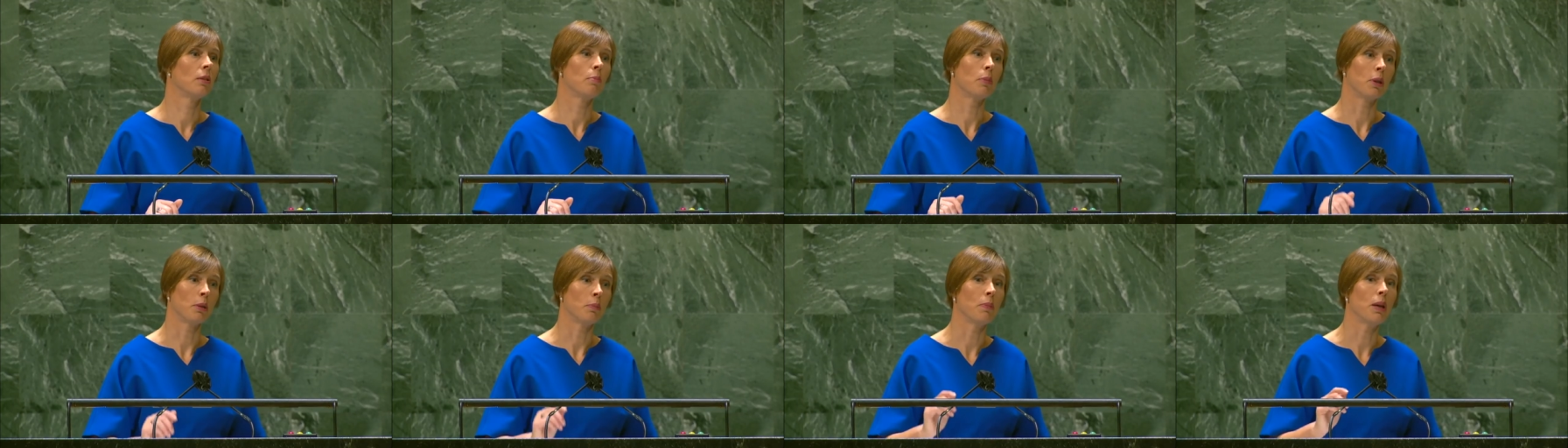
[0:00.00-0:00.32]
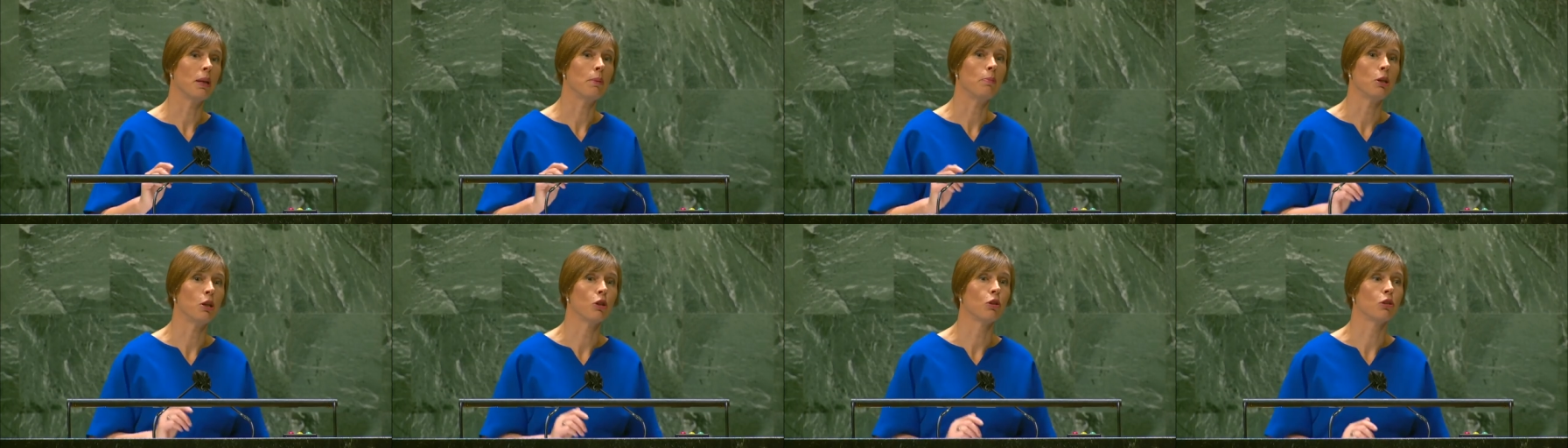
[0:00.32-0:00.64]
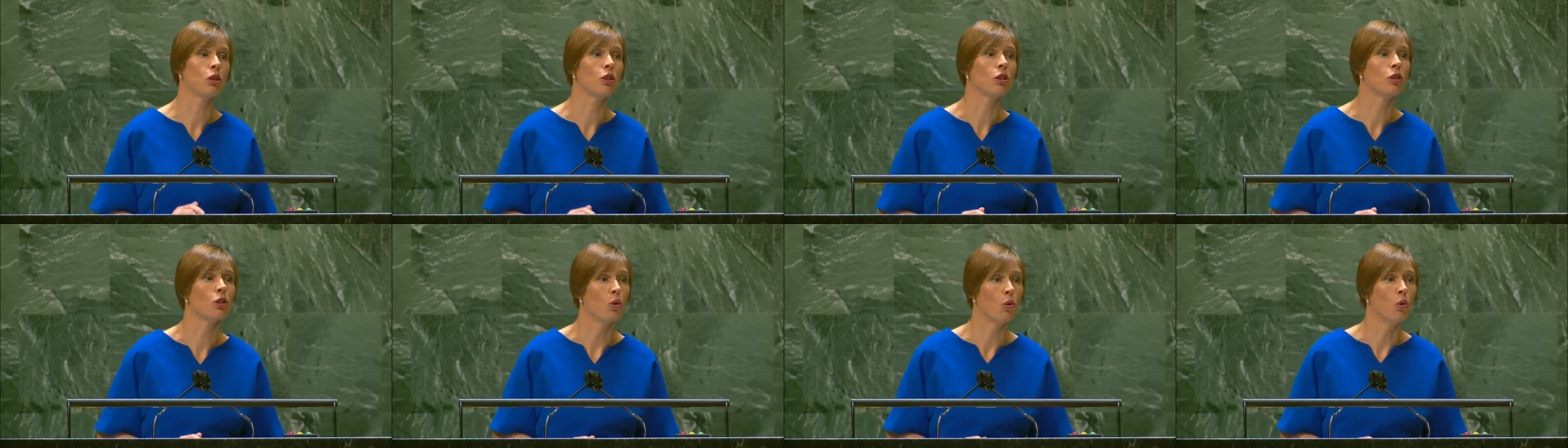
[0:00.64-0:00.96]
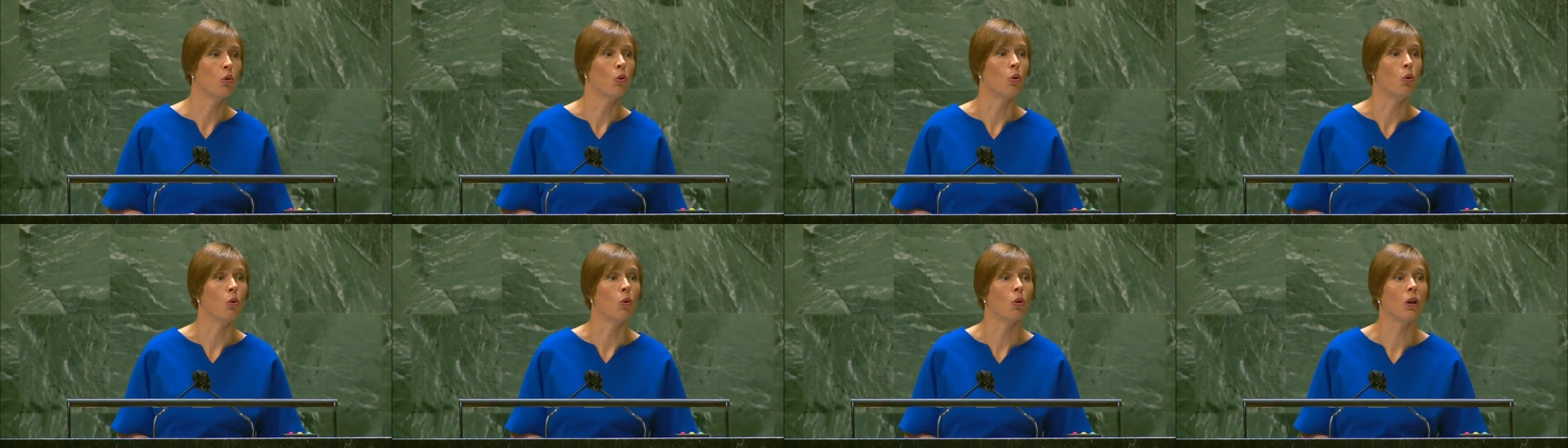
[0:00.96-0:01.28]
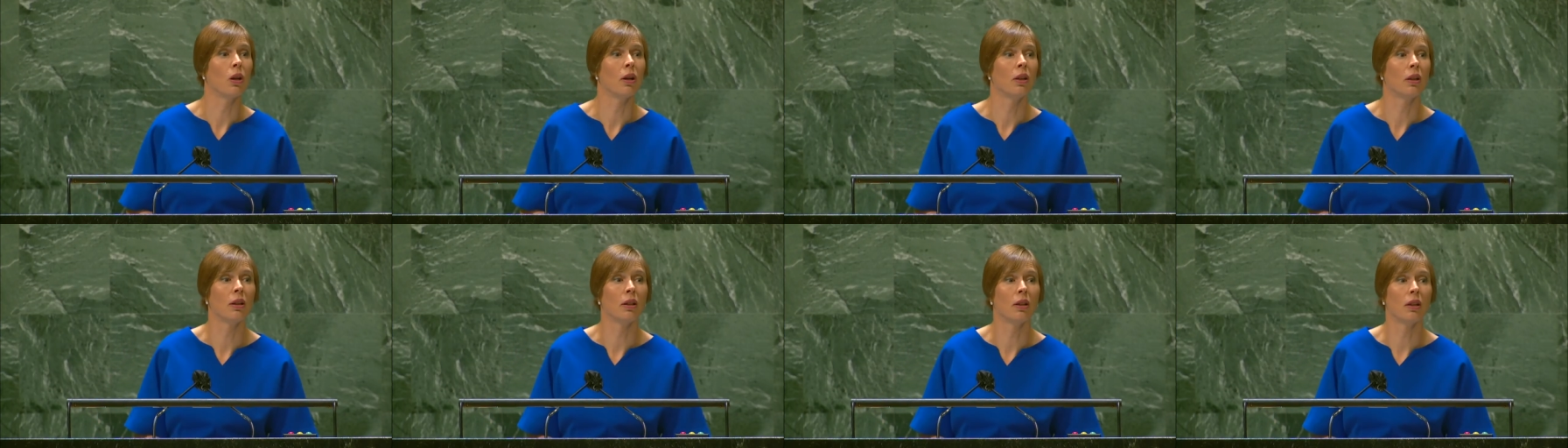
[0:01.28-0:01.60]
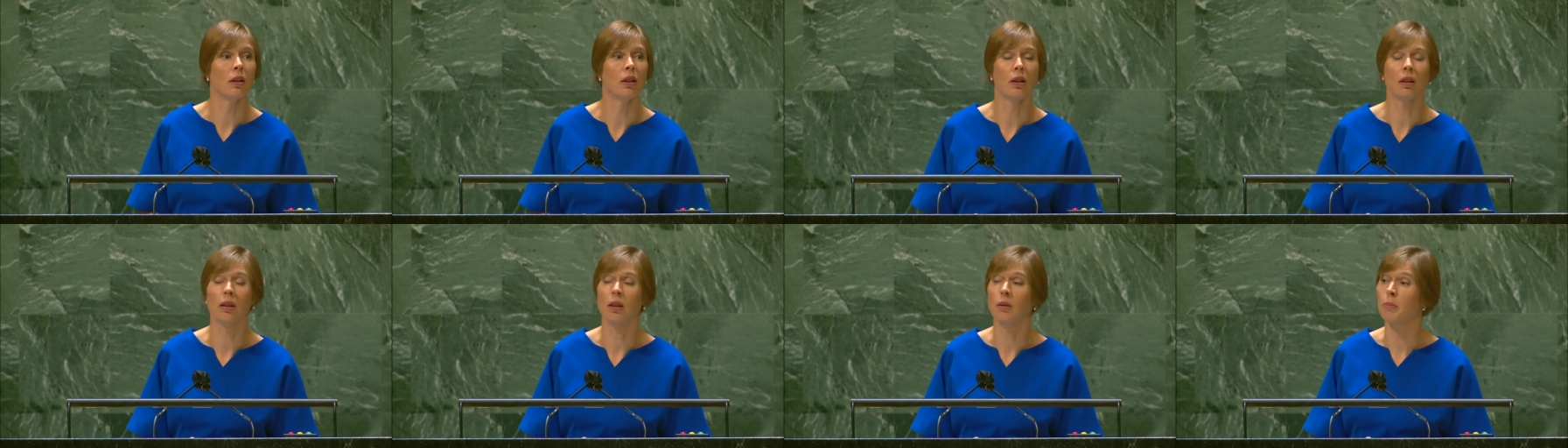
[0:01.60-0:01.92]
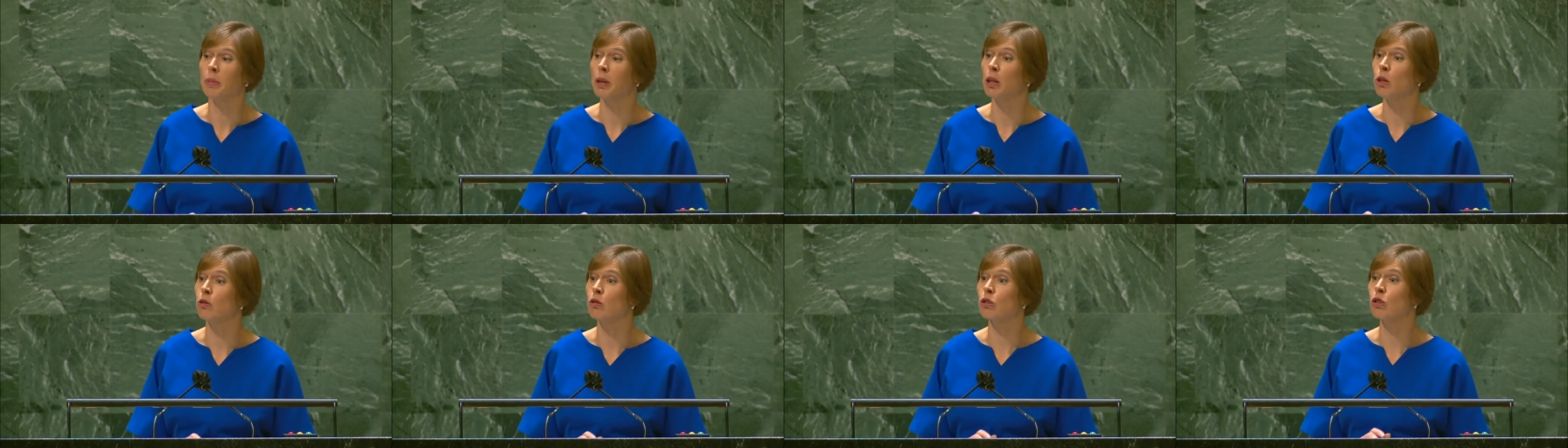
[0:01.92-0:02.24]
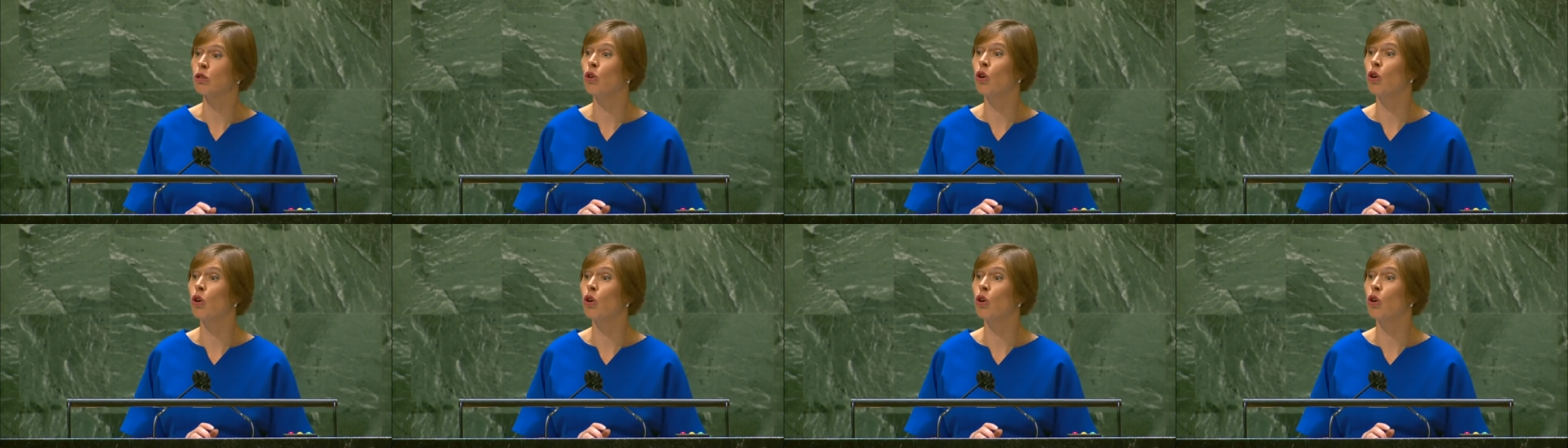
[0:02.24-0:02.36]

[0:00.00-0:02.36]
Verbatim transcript: but maybe not all, because